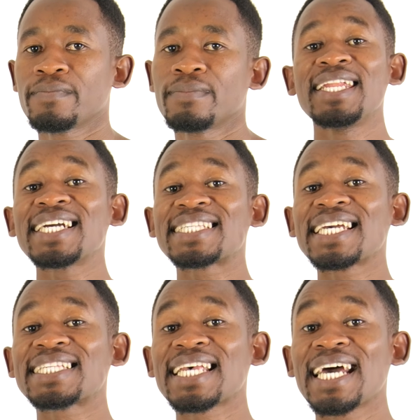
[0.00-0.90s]
The next
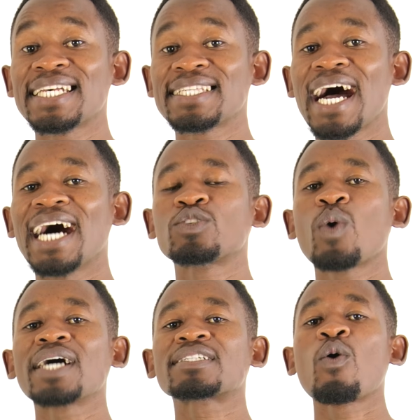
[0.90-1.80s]
exercise has
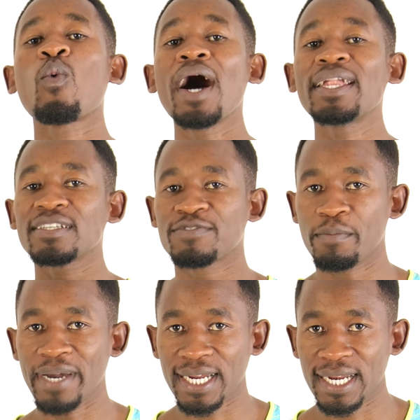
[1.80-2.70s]
worked wonders for
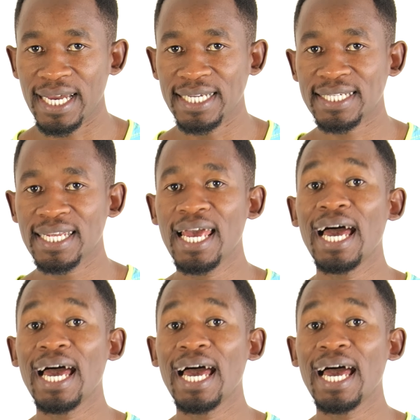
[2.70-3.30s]
my client,